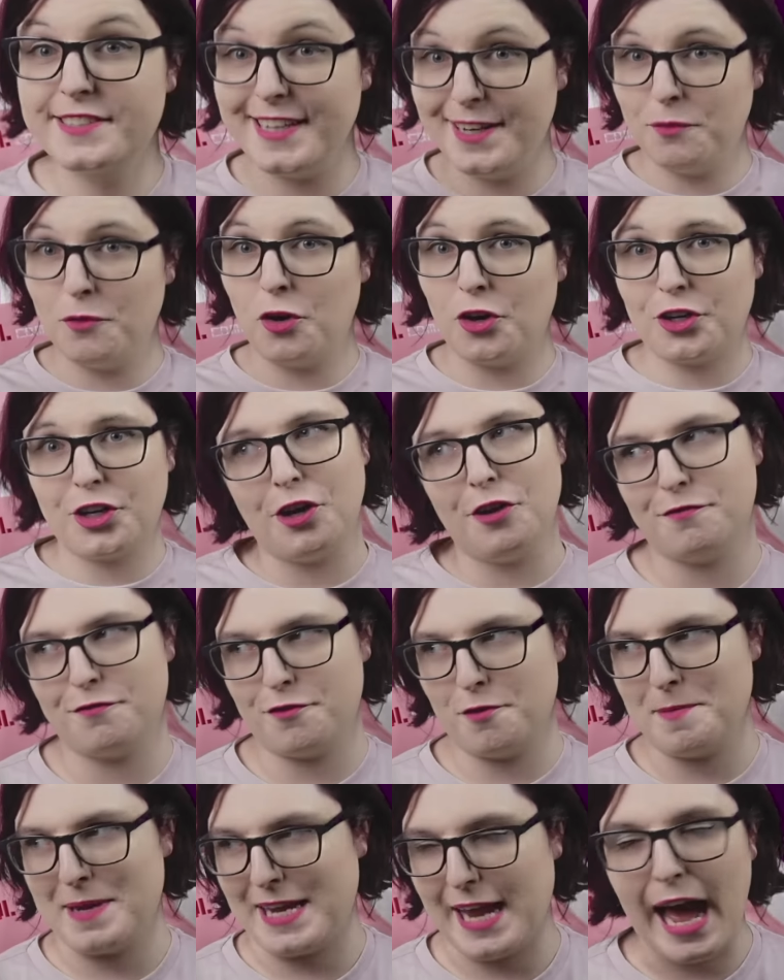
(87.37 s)
Didn't work out
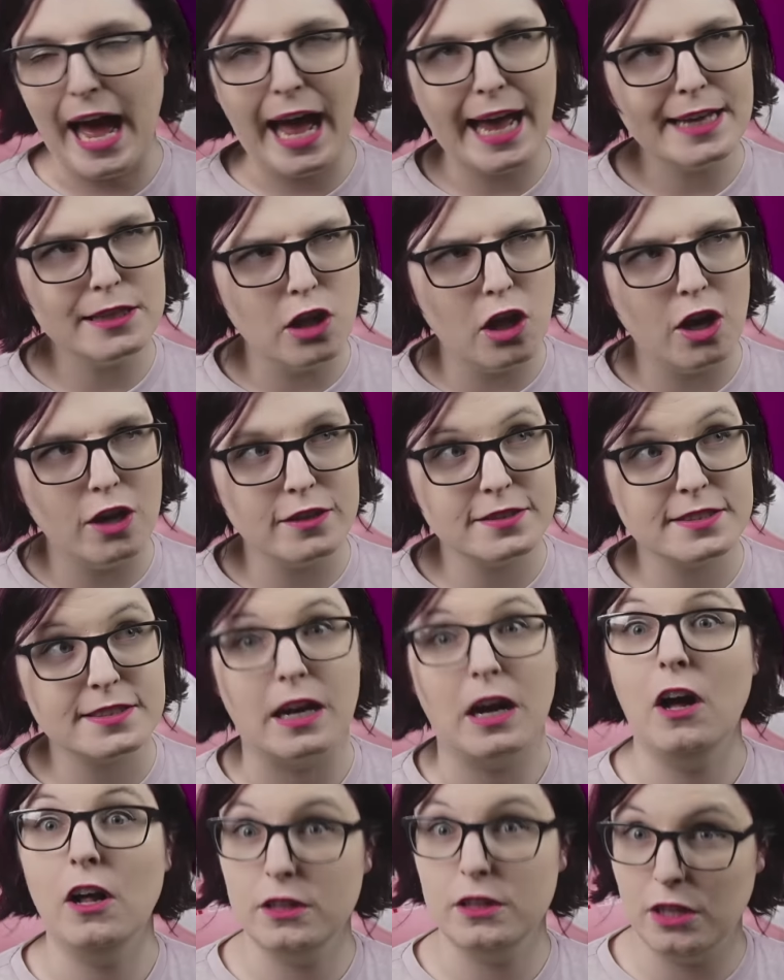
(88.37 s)
for me. I lost
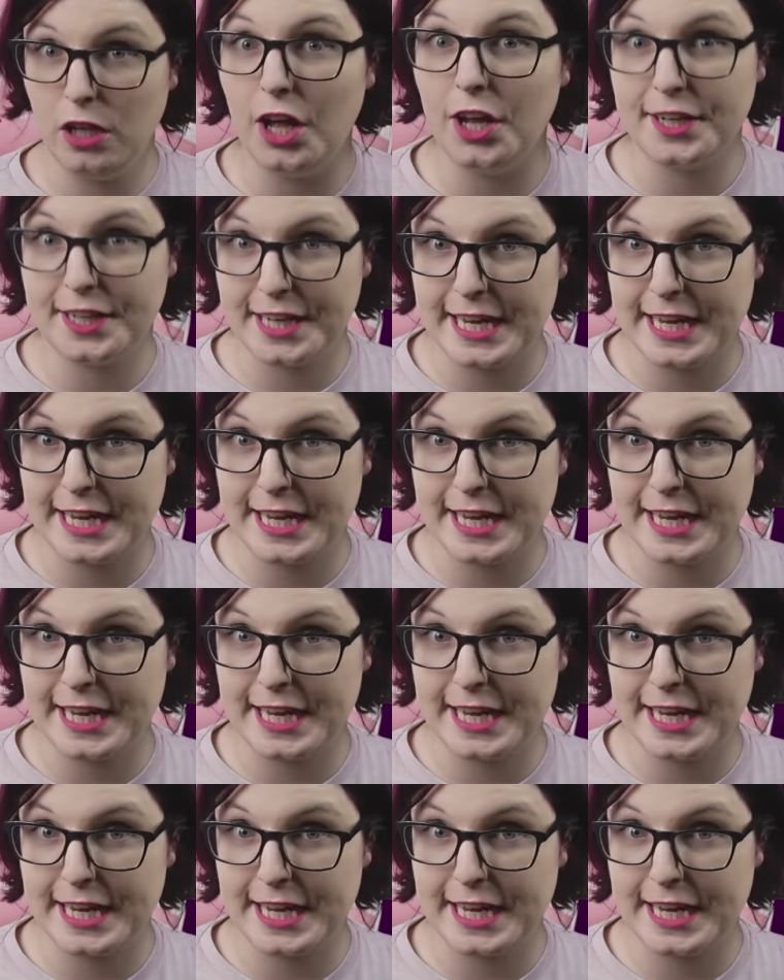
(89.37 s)
a lot of